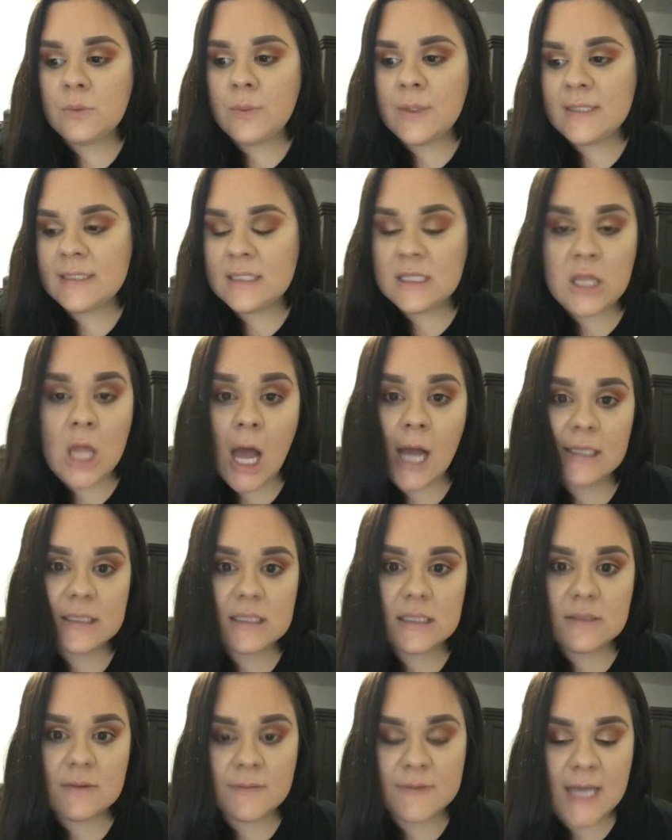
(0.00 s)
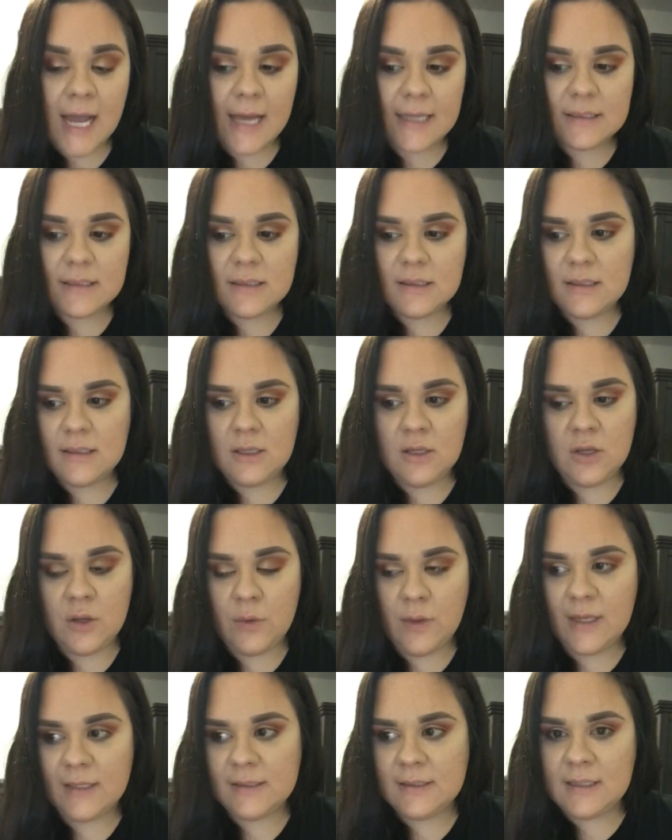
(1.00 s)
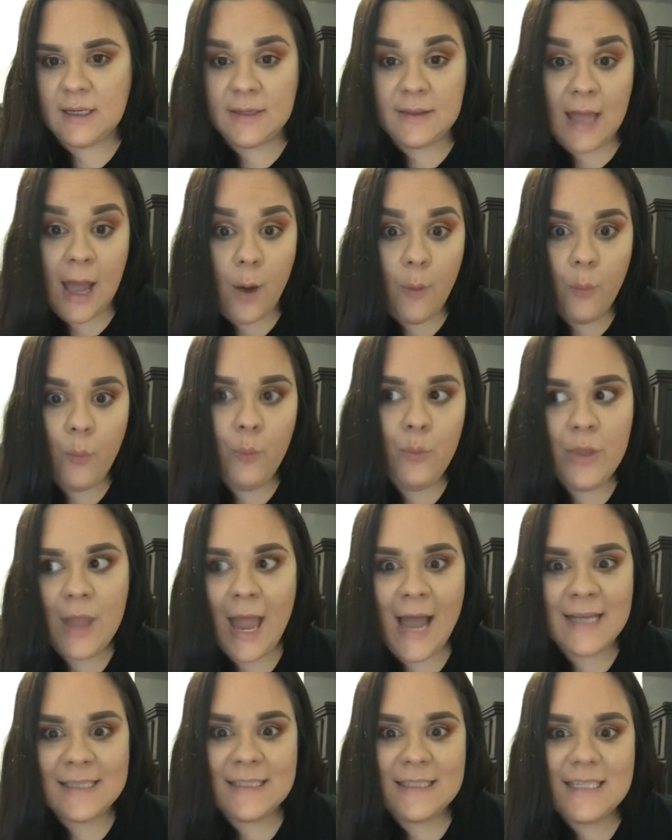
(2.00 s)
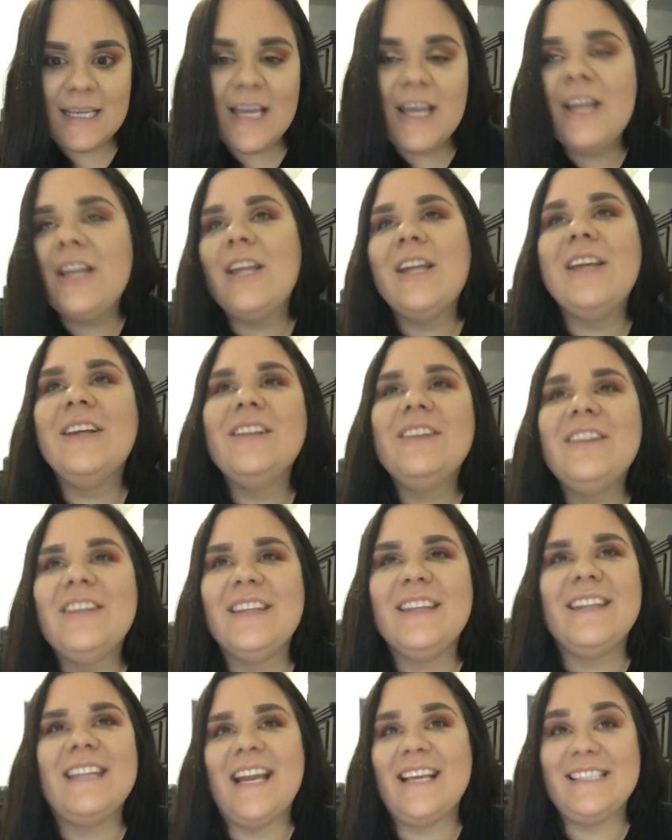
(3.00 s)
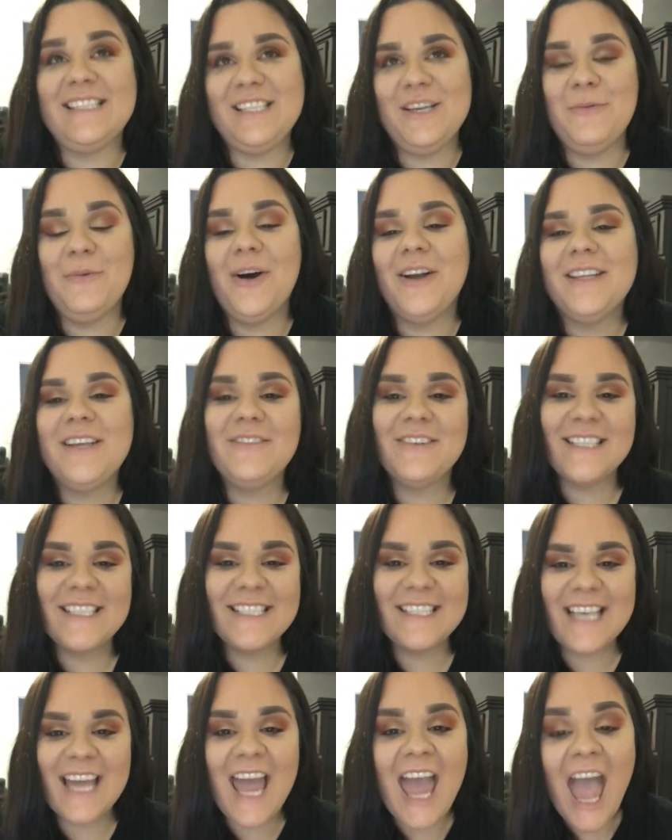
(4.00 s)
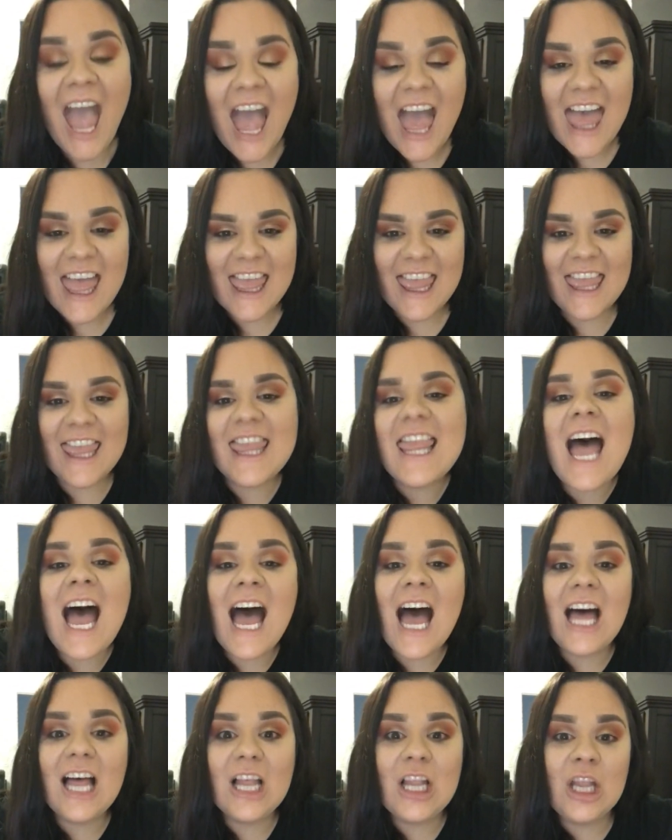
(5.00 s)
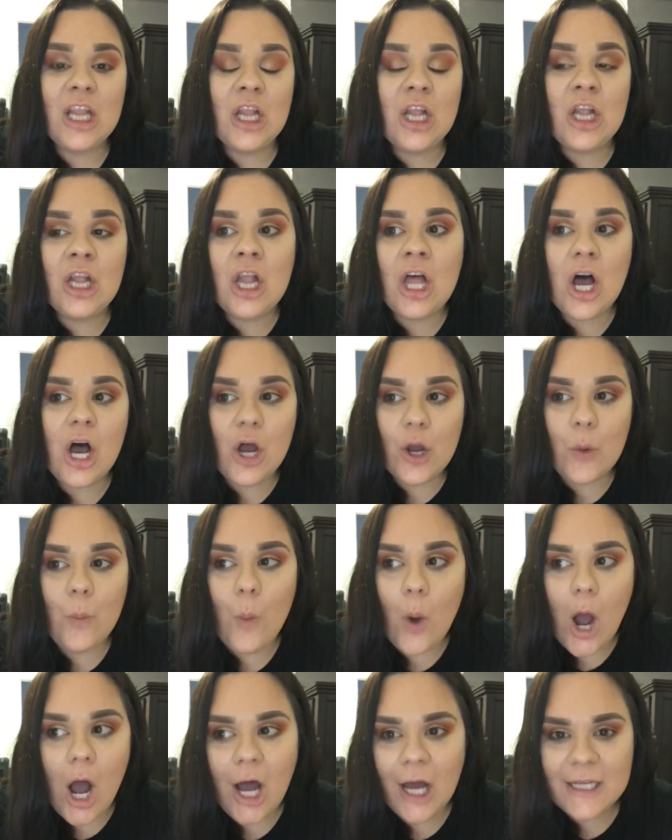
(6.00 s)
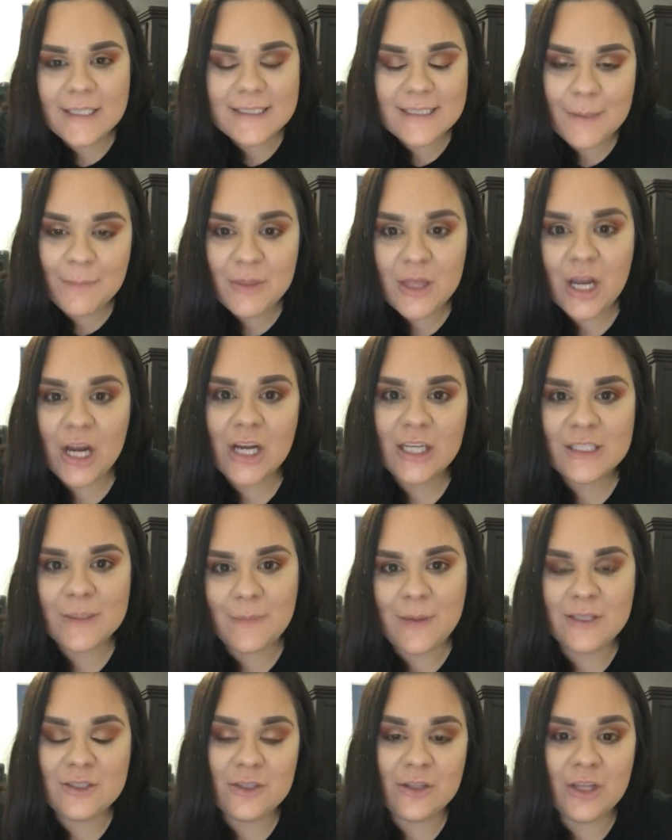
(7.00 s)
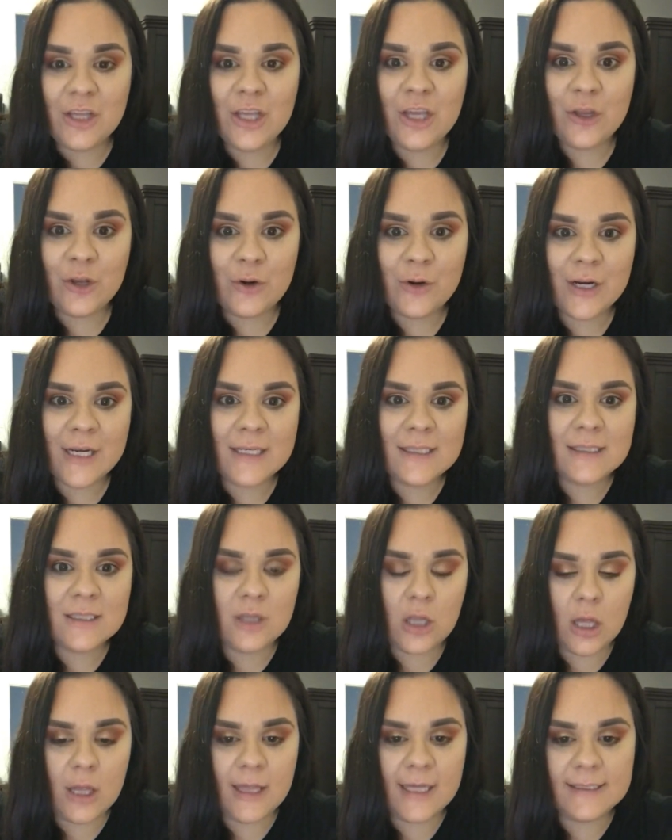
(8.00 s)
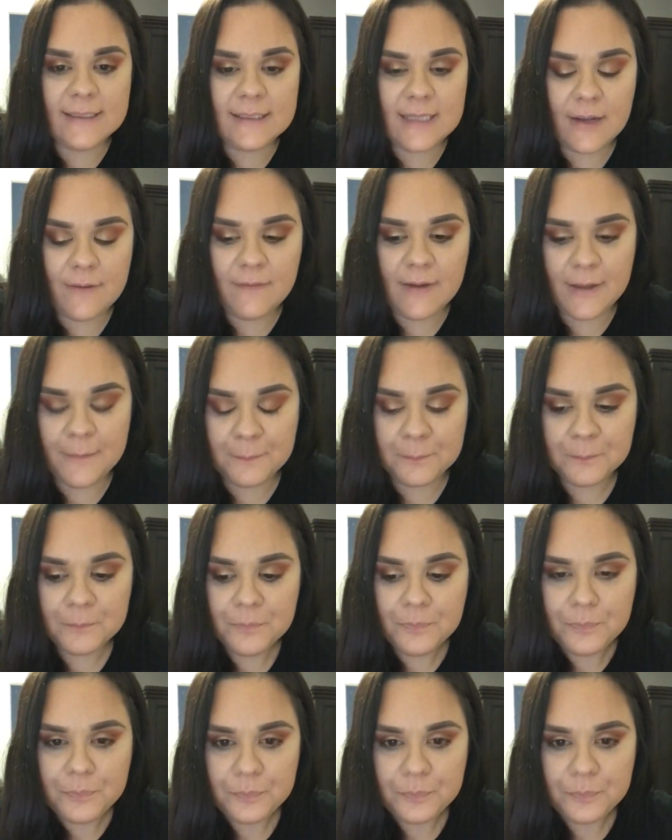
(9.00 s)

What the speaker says: So we did lots of tests. They stuck that nasty wand, I want to say, that long wand up there to measure the uterus and all that stuff.